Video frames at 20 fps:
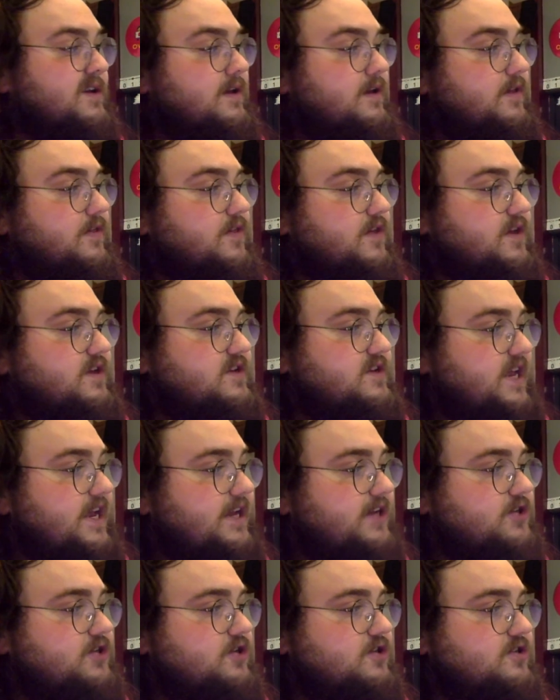The
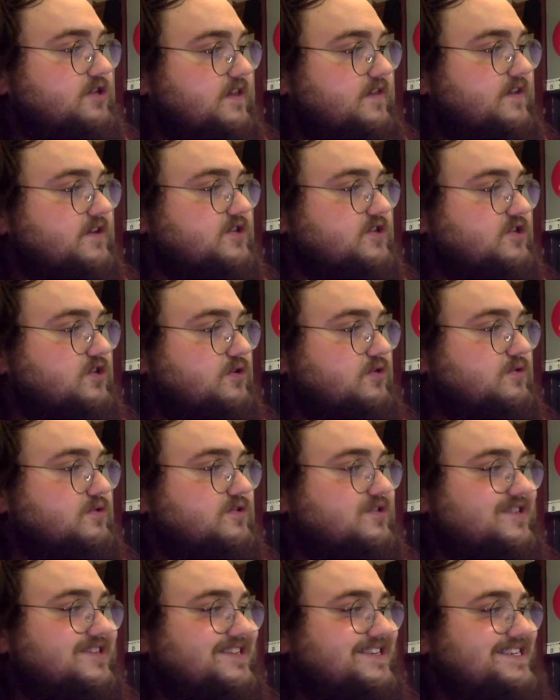teachers and the
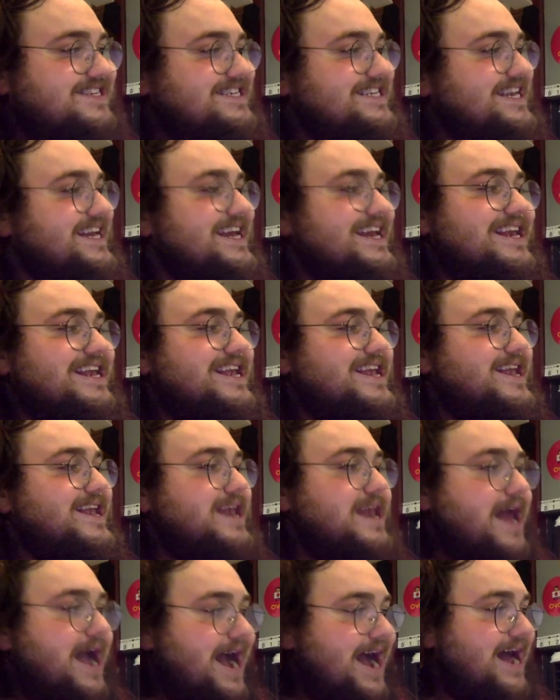students did
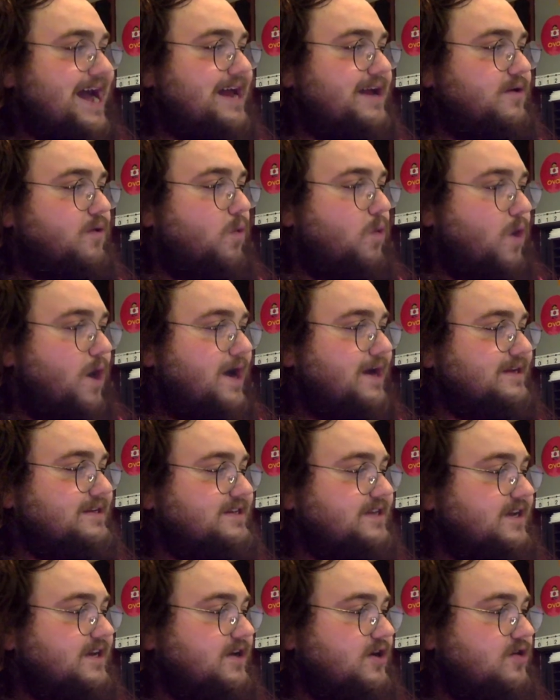not want
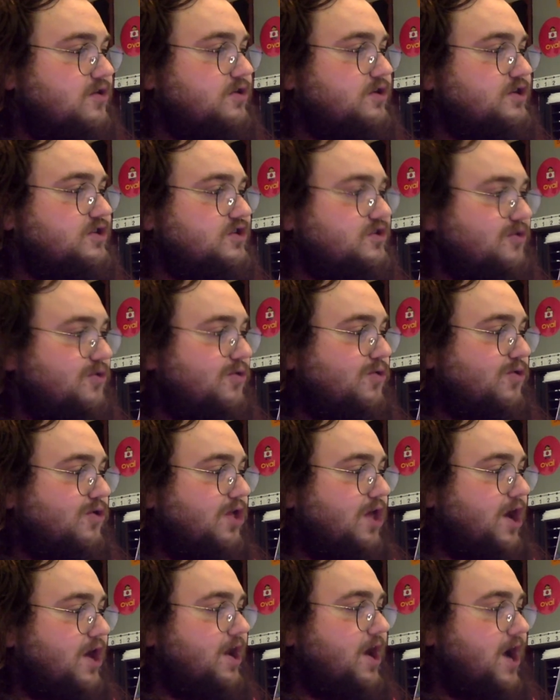to go to school
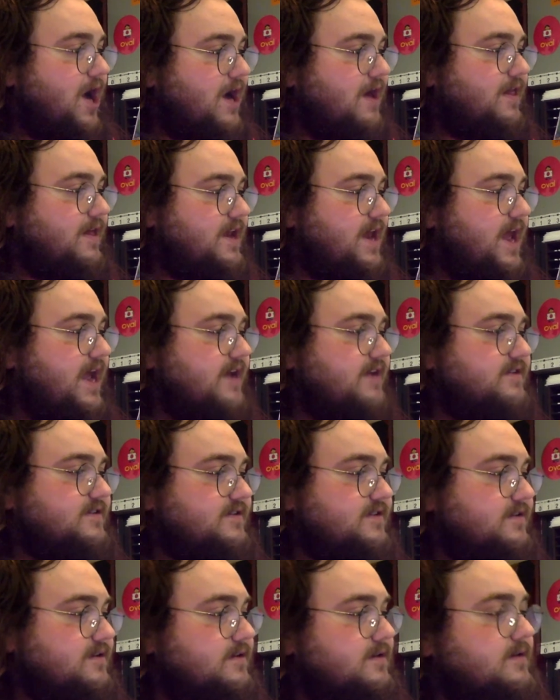on
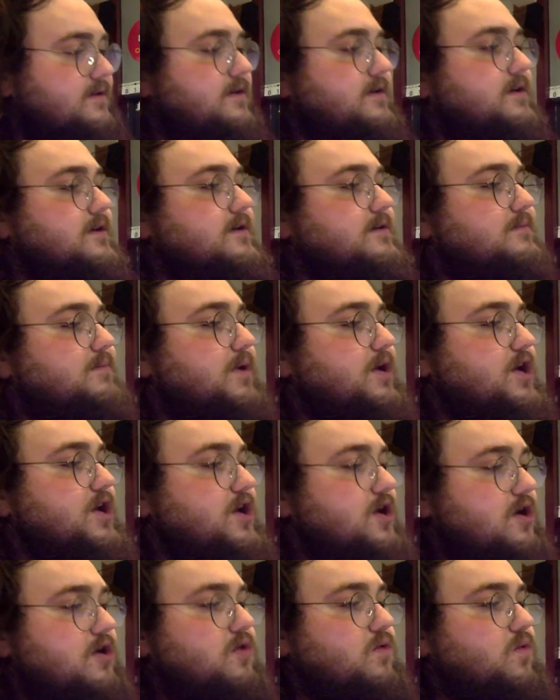holidays, but
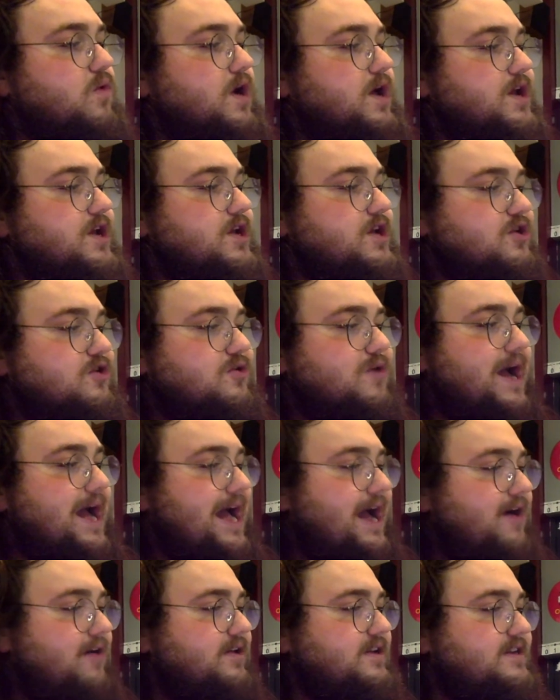no one knew
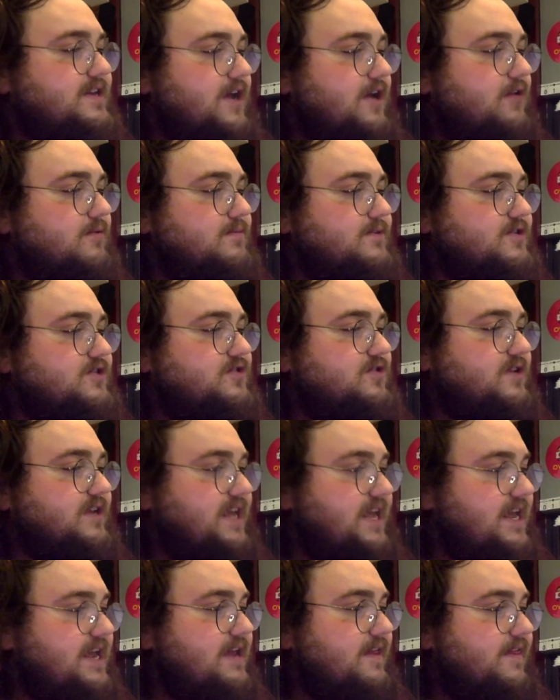how to tell Mr.
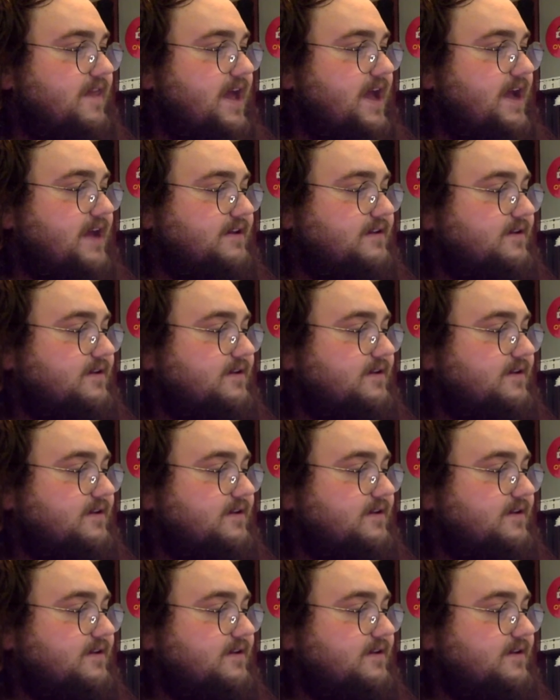Keene that.